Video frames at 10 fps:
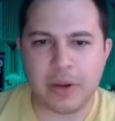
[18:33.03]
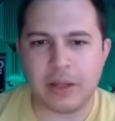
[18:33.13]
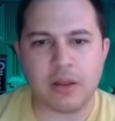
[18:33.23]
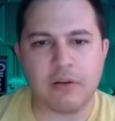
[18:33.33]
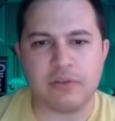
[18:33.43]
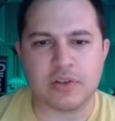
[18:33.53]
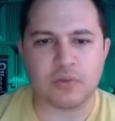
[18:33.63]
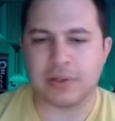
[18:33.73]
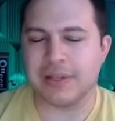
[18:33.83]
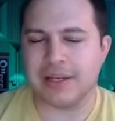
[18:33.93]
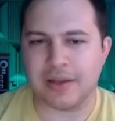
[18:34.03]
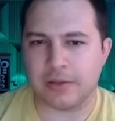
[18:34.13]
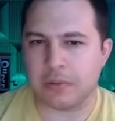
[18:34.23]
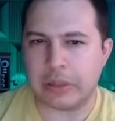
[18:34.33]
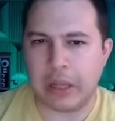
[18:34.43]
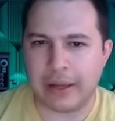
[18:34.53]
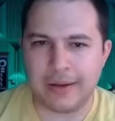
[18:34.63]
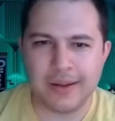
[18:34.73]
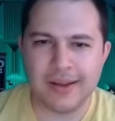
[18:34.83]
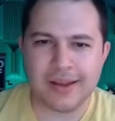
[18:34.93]
I love this rook takes a3
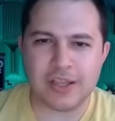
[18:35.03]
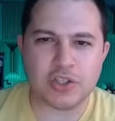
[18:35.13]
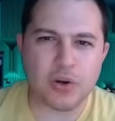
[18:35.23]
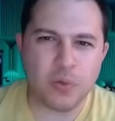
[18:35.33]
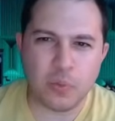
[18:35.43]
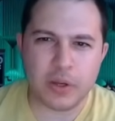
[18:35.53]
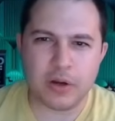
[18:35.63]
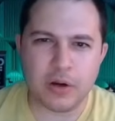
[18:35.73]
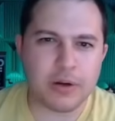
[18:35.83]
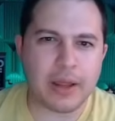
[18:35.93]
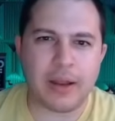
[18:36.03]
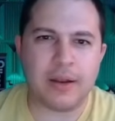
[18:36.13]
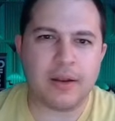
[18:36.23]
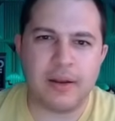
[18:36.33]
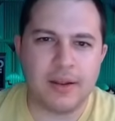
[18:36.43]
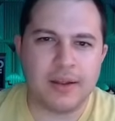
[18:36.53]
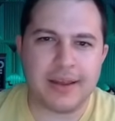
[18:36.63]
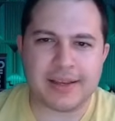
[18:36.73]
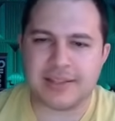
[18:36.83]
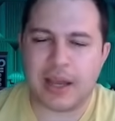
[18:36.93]
line. It's so weird and
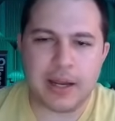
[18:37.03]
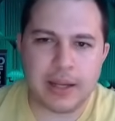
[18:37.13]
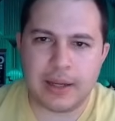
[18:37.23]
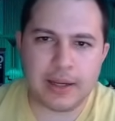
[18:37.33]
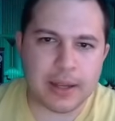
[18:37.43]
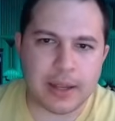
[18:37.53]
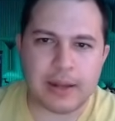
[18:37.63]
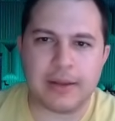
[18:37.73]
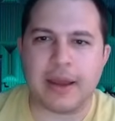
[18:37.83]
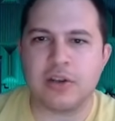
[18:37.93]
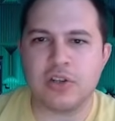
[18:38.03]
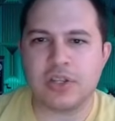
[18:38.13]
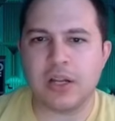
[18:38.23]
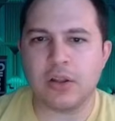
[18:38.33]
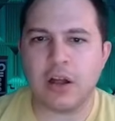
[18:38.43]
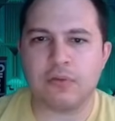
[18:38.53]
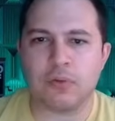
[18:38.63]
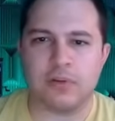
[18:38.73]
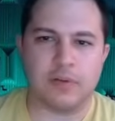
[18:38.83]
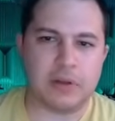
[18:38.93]
exciting. And yeah, you just get a lot of
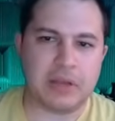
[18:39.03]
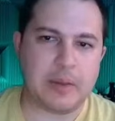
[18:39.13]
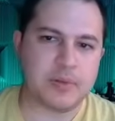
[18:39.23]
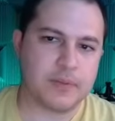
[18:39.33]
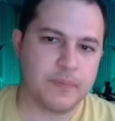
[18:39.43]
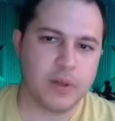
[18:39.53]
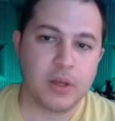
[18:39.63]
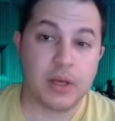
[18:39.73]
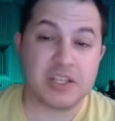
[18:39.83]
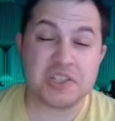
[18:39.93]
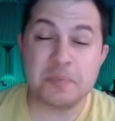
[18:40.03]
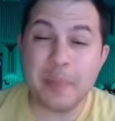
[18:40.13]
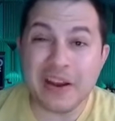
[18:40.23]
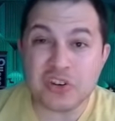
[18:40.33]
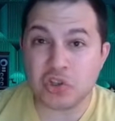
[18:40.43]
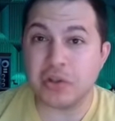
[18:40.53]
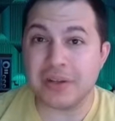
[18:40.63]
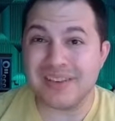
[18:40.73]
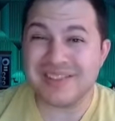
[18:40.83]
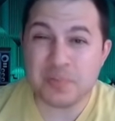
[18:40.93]
really fun games,
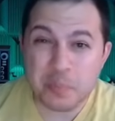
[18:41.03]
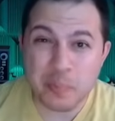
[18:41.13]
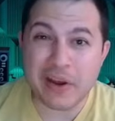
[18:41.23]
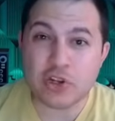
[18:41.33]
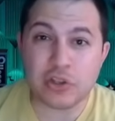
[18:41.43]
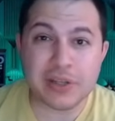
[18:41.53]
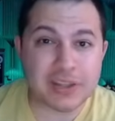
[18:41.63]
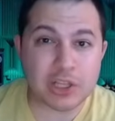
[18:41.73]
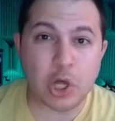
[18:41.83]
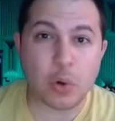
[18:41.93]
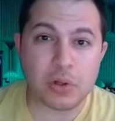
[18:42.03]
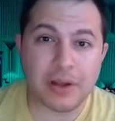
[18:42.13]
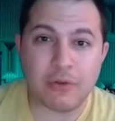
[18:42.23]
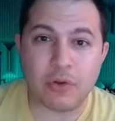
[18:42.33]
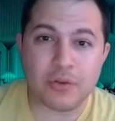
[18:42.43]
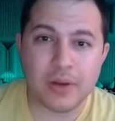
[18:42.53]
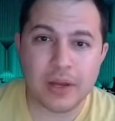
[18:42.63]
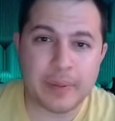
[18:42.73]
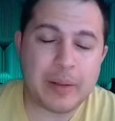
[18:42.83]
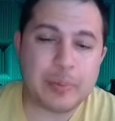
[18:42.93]
especially at the lower levels.
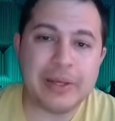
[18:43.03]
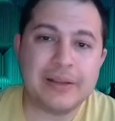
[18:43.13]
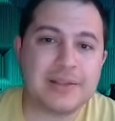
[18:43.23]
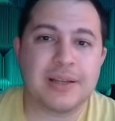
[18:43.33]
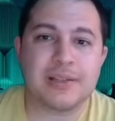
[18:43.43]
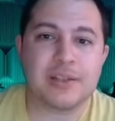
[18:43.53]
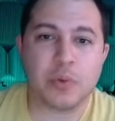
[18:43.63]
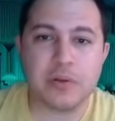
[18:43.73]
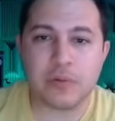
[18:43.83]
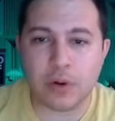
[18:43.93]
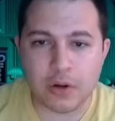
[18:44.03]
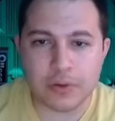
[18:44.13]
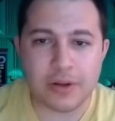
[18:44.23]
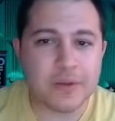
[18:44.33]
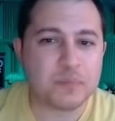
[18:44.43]
I mean, I'm playing this against a 2400.